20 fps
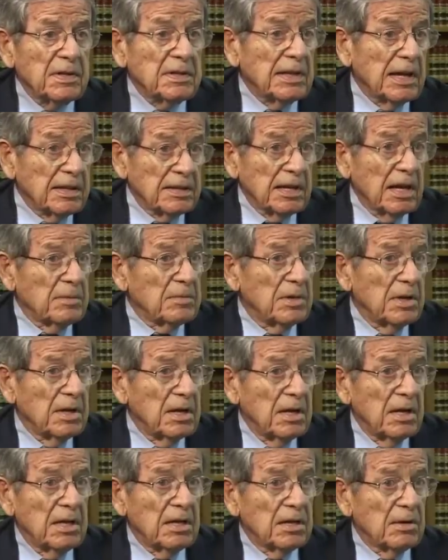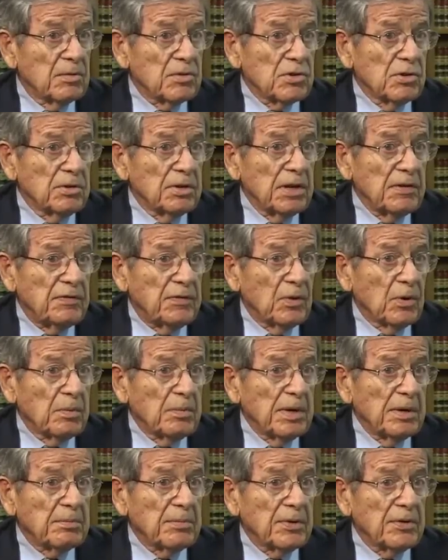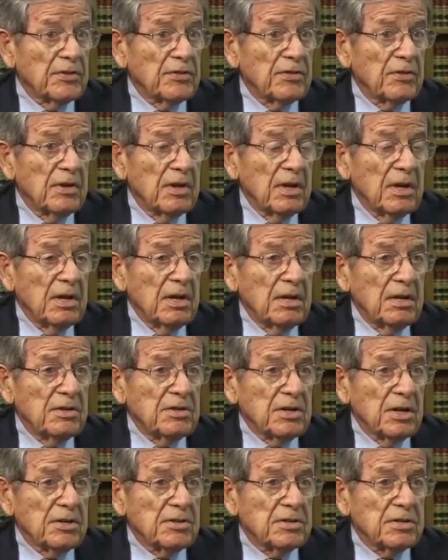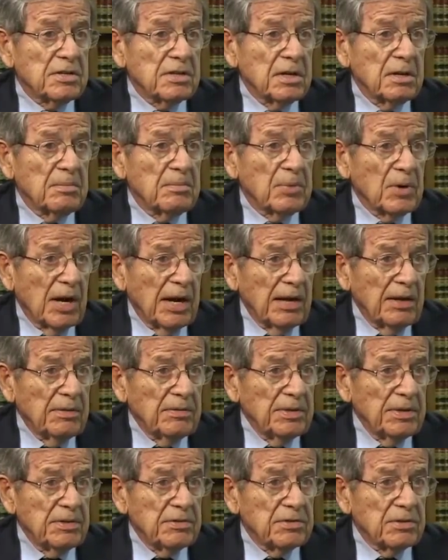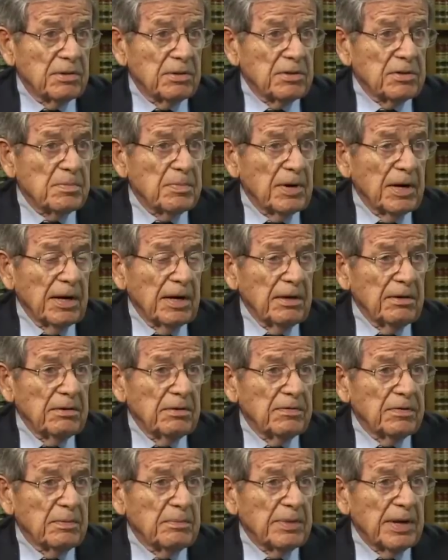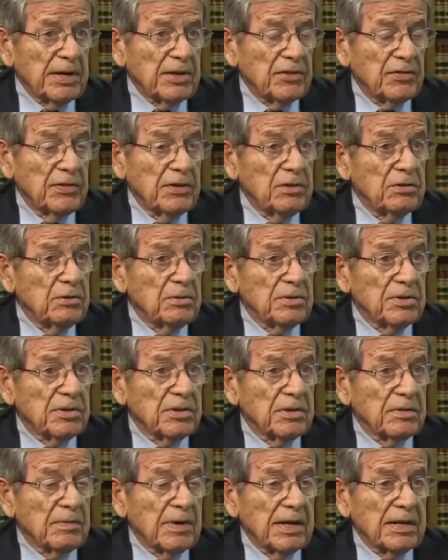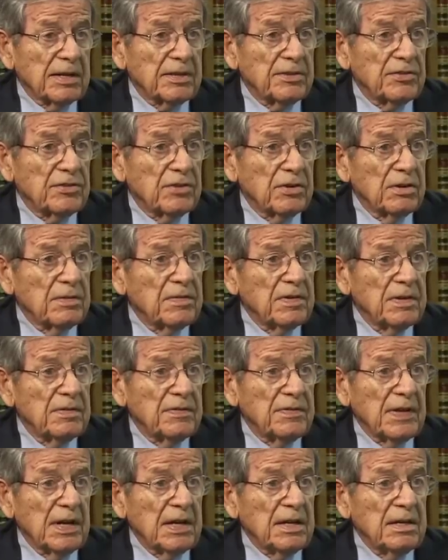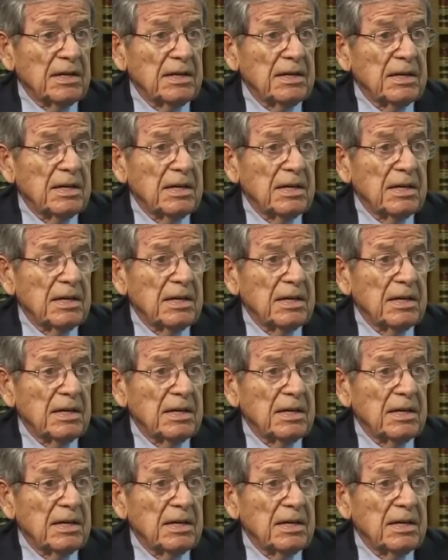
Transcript: At that time, there was only four members, Judge uh, Brown, George Brown from Bakersfield, who was a rather conservative fella,